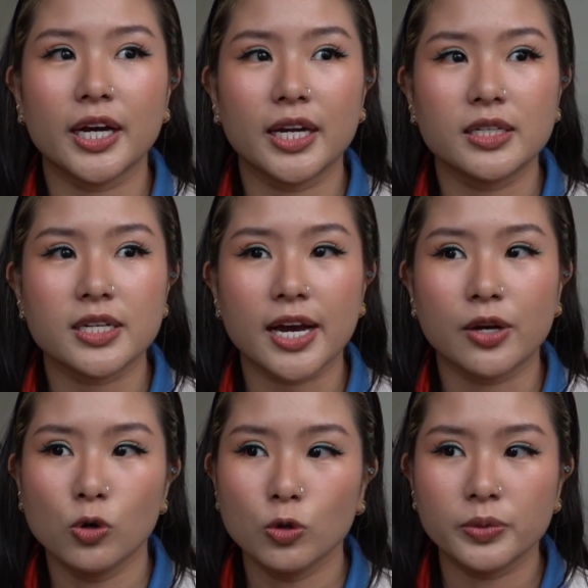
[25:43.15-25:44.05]
and I
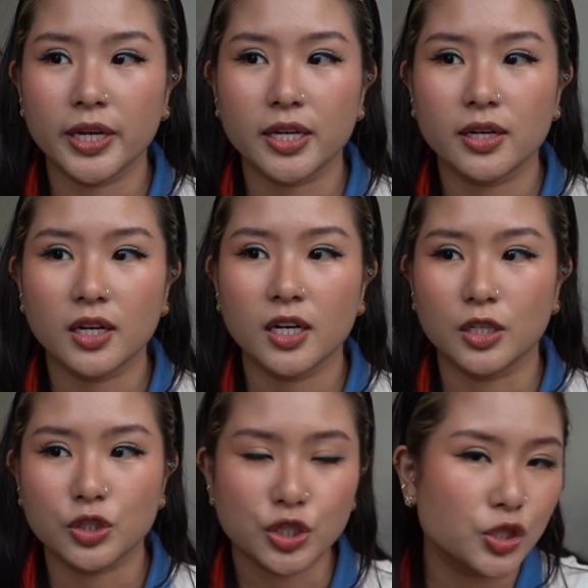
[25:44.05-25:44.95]
hope that
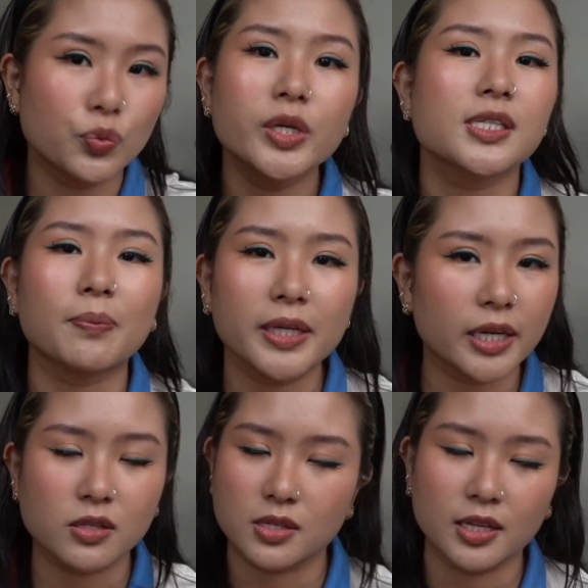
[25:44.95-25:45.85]
she's doing something
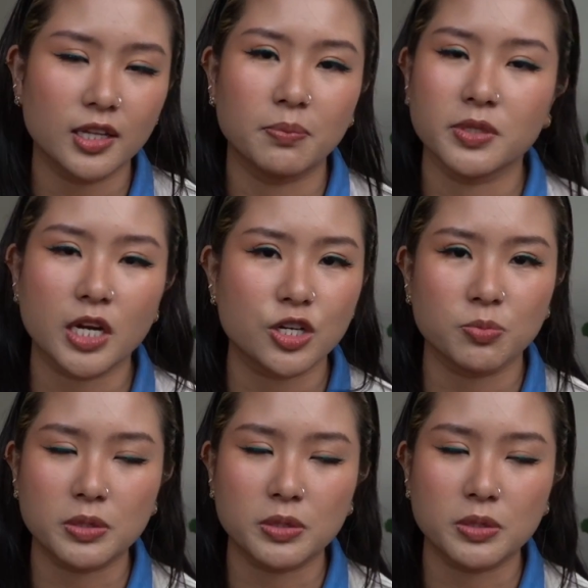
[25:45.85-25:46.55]
else other than massaging